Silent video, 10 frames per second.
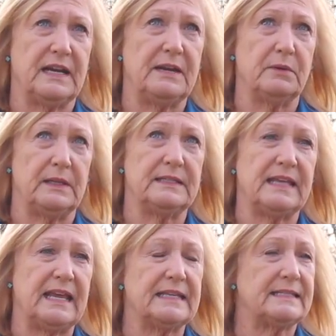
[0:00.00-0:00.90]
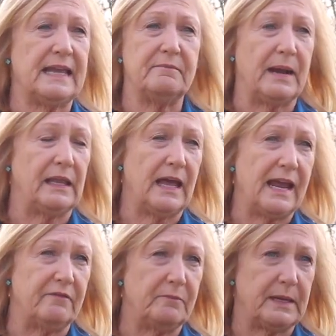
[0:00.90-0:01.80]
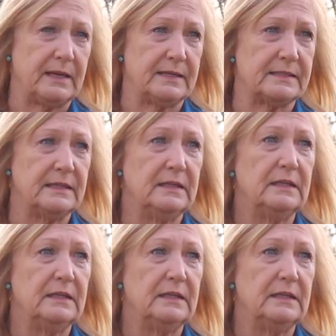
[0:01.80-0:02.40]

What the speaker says: And I really say it saved my life, because